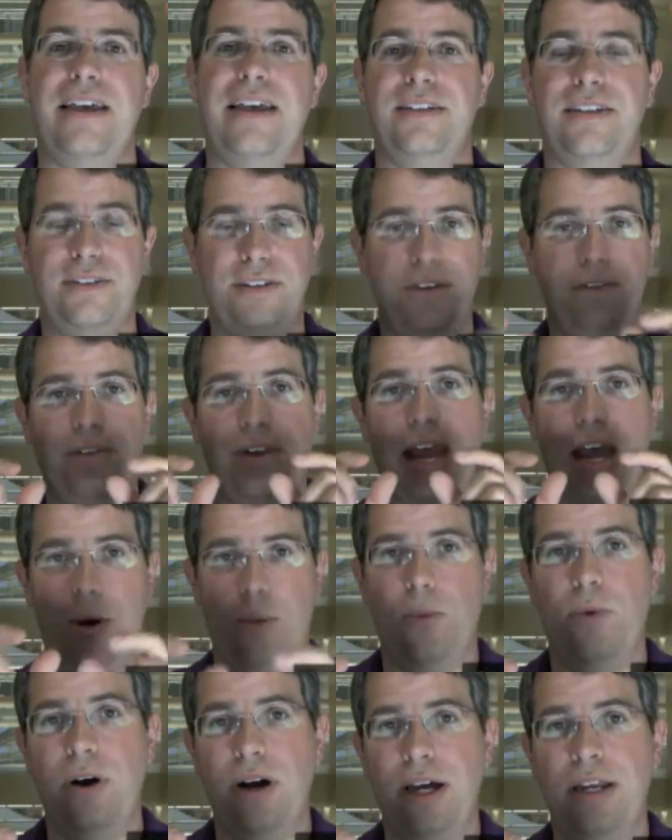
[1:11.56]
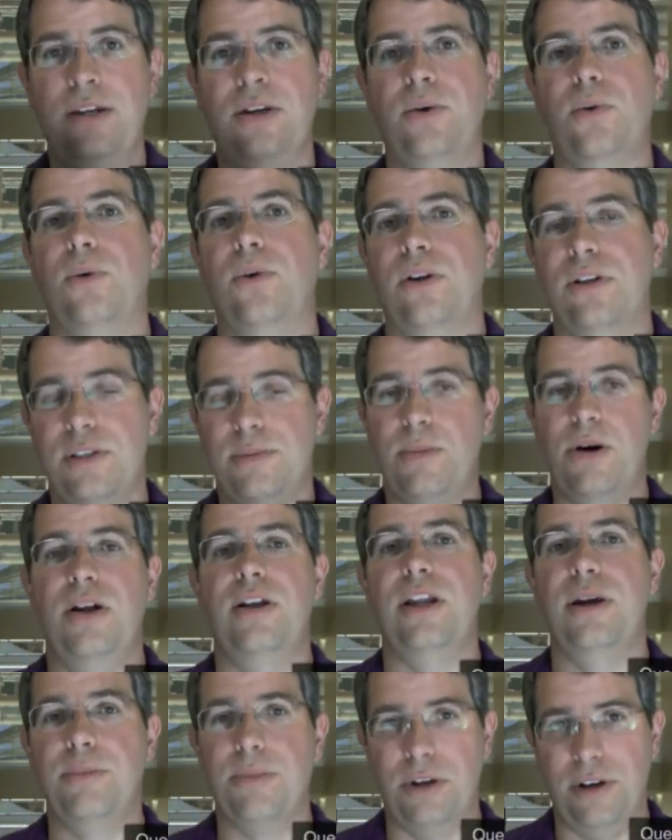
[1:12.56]
as if you've got one or a
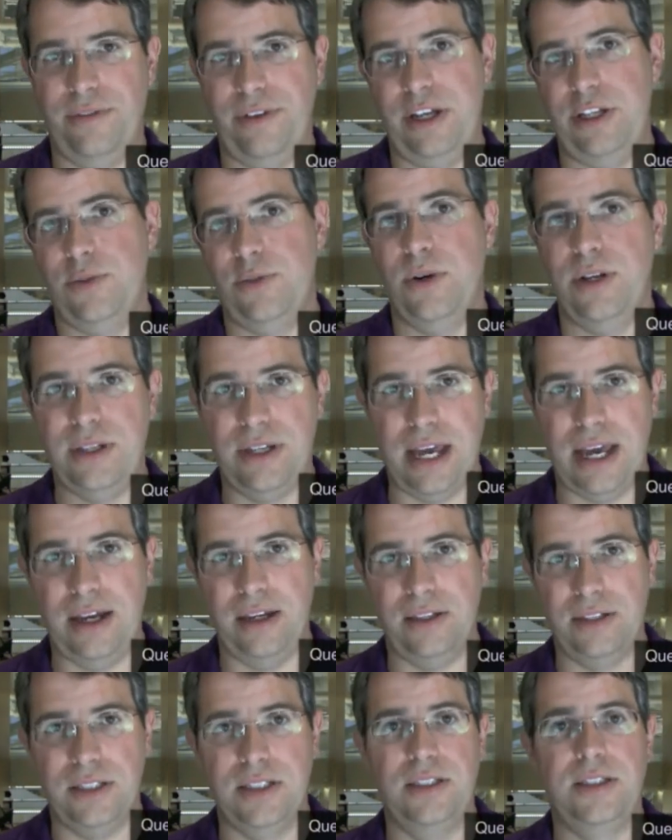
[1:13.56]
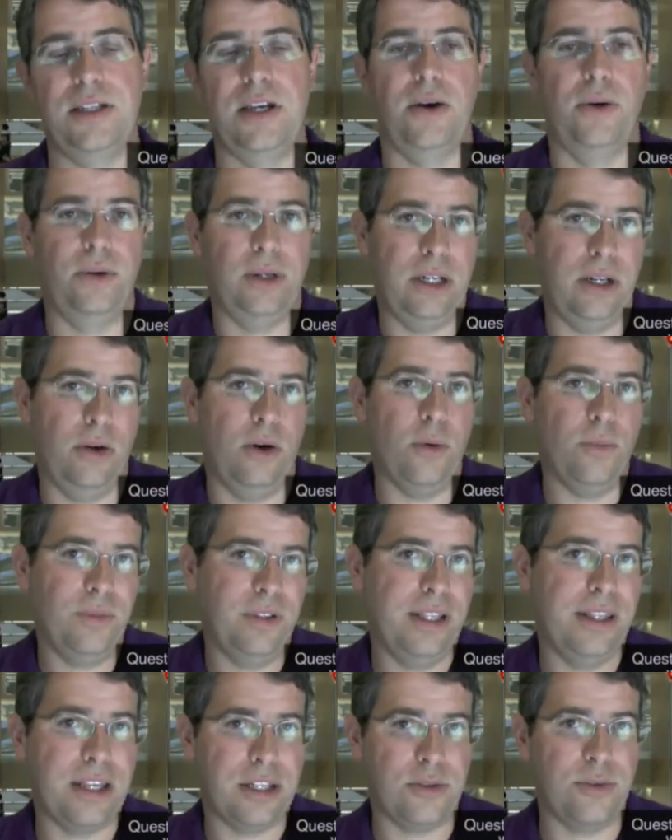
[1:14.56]
small number of H1 tags. So, you know,
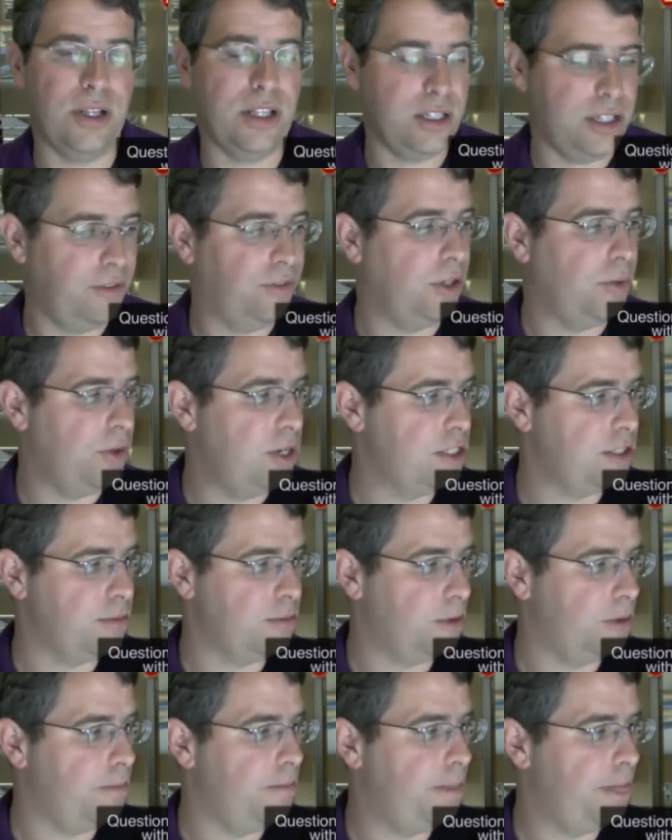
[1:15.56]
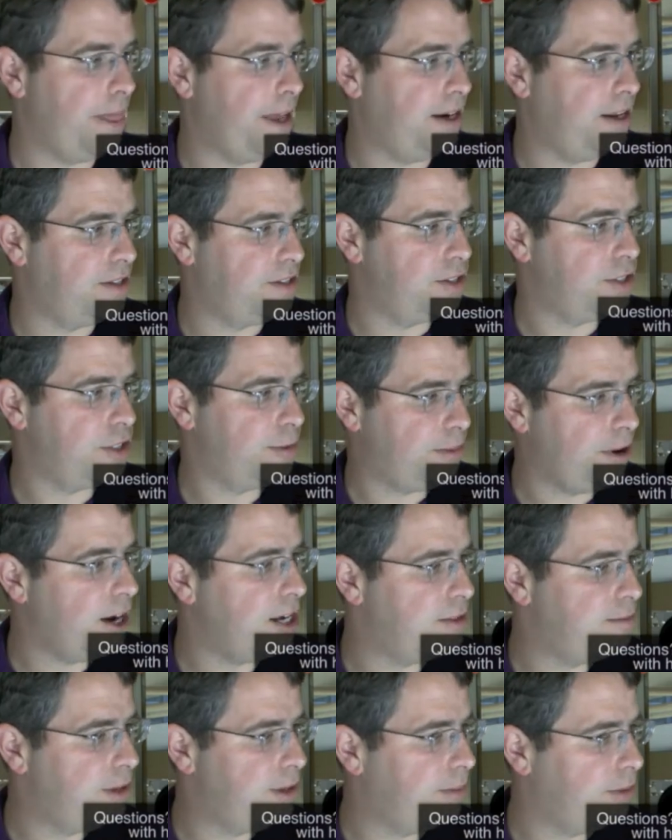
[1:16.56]
hopefully that's relatively reasonable. That doesn't
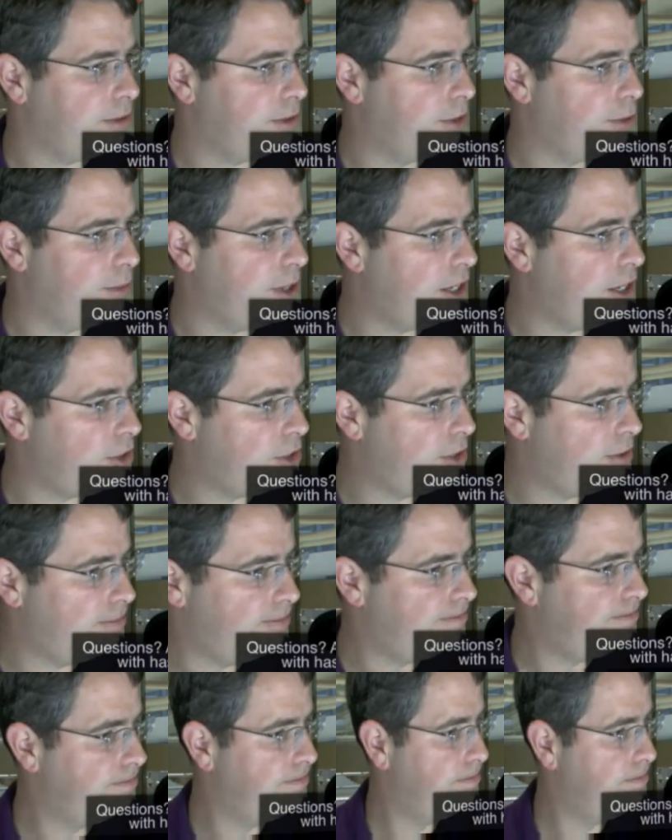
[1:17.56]
surprise people too much.